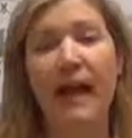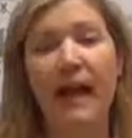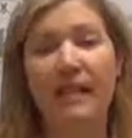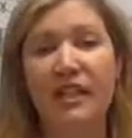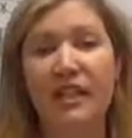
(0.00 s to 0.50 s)

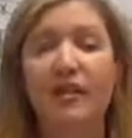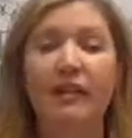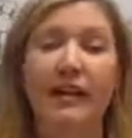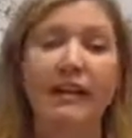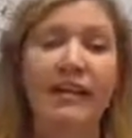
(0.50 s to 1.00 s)

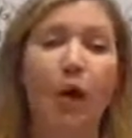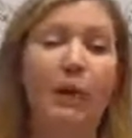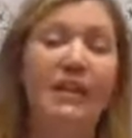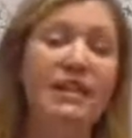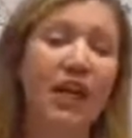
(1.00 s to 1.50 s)
additionally to help
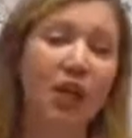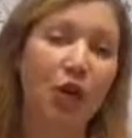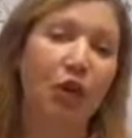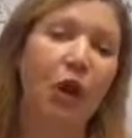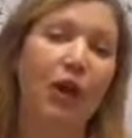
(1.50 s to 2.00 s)

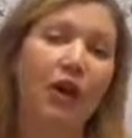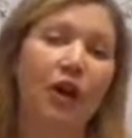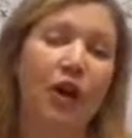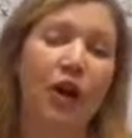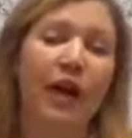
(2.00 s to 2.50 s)
continue on
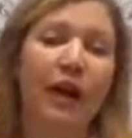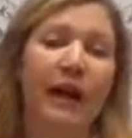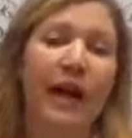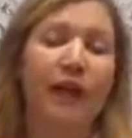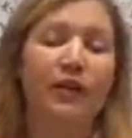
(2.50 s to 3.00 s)
your
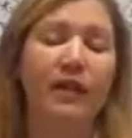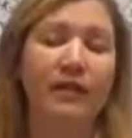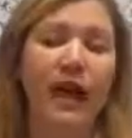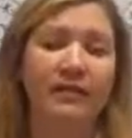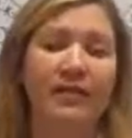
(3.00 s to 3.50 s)
healthy
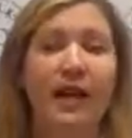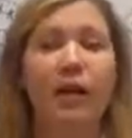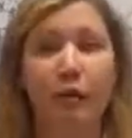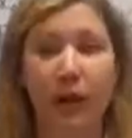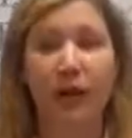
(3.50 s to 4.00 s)
lifestyle
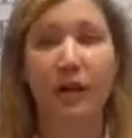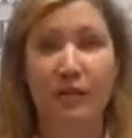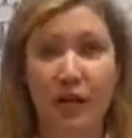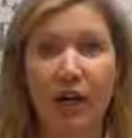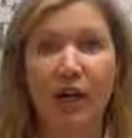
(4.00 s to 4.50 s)
and weight
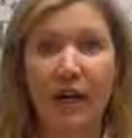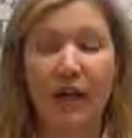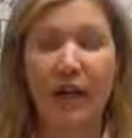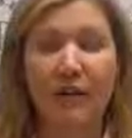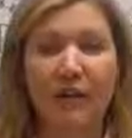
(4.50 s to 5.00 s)
loss journey.
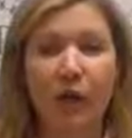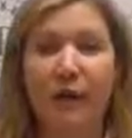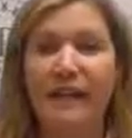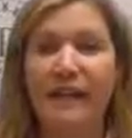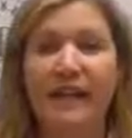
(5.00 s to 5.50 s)
So you
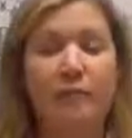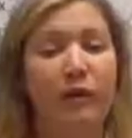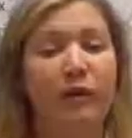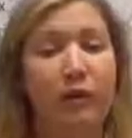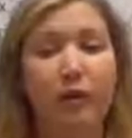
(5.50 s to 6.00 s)
can see us
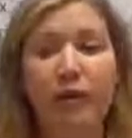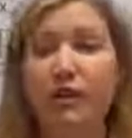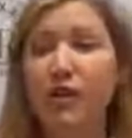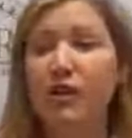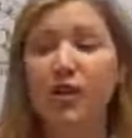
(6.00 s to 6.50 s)
before
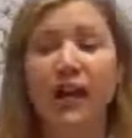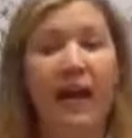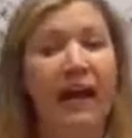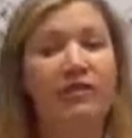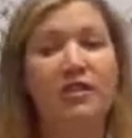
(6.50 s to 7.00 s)
surgery,
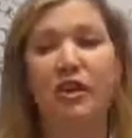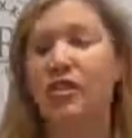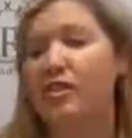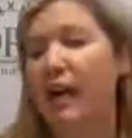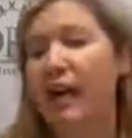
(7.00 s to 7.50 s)
after
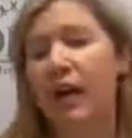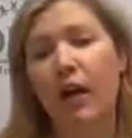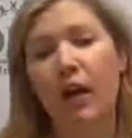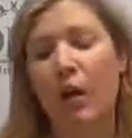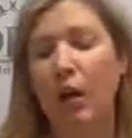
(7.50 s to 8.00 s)
surgery,
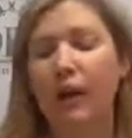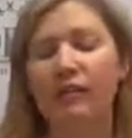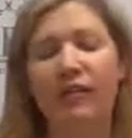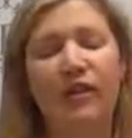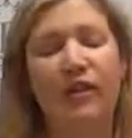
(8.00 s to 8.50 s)
or
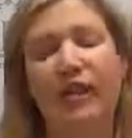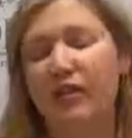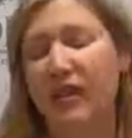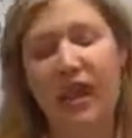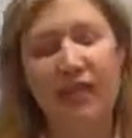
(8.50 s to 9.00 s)
even if you didn't
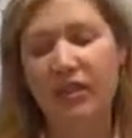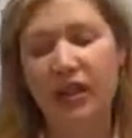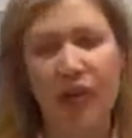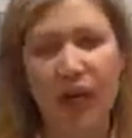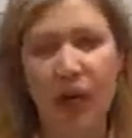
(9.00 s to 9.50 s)
even have
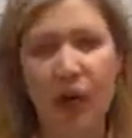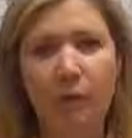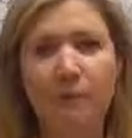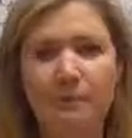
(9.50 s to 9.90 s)
surgery at all.